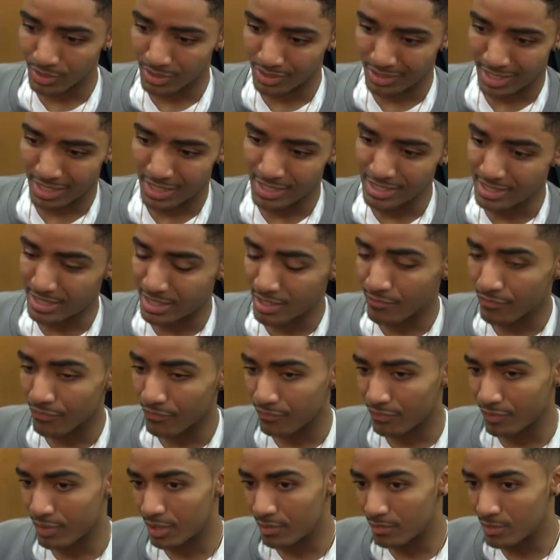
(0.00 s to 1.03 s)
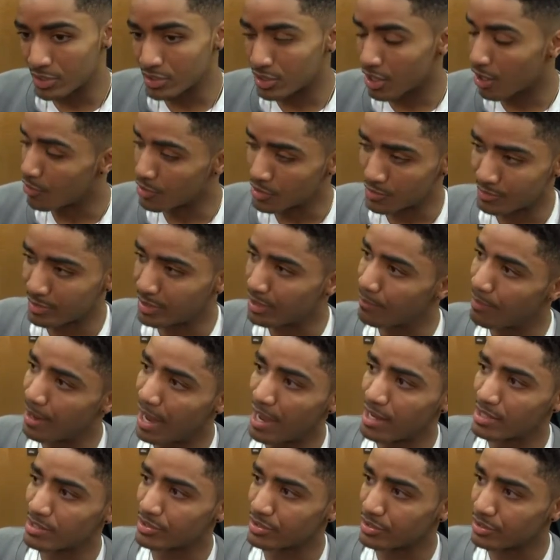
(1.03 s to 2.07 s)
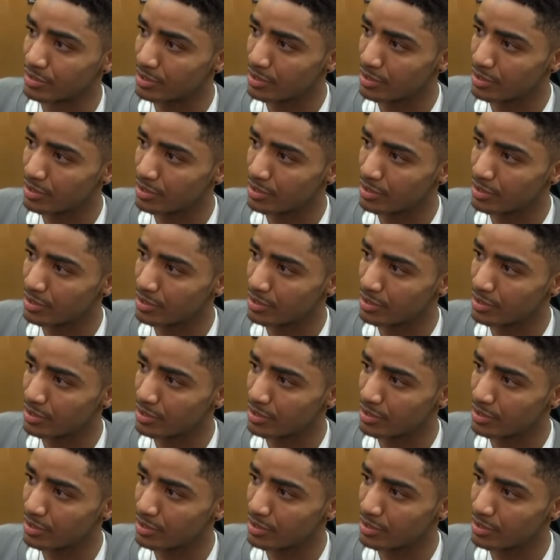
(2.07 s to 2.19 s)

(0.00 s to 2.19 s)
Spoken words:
Like, it's different for him. He's always been a passer.